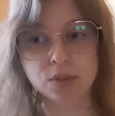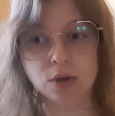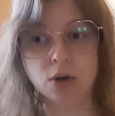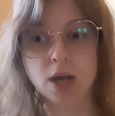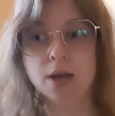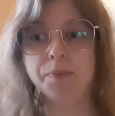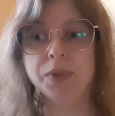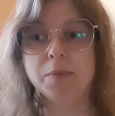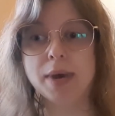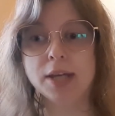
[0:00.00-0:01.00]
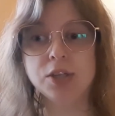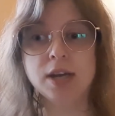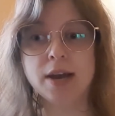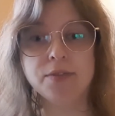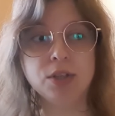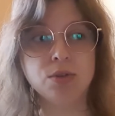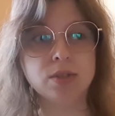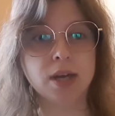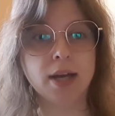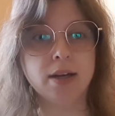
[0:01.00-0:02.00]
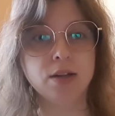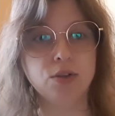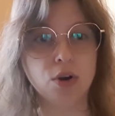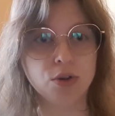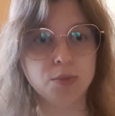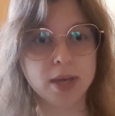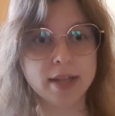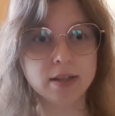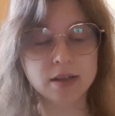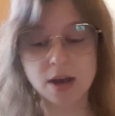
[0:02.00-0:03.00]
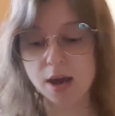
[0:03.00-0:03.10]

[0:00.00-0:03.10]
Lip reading: So imagine having to sign a document.